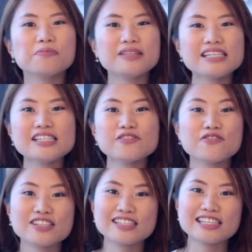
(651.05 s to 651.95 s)
please
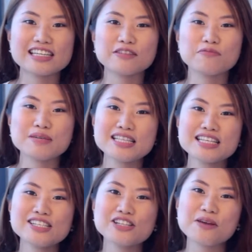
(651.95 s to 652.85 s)
visit
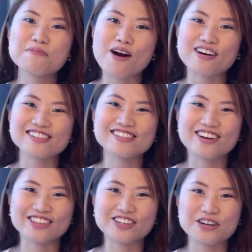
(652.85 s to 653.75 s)

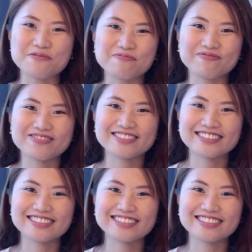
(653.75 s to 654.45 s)
bdjbox.com.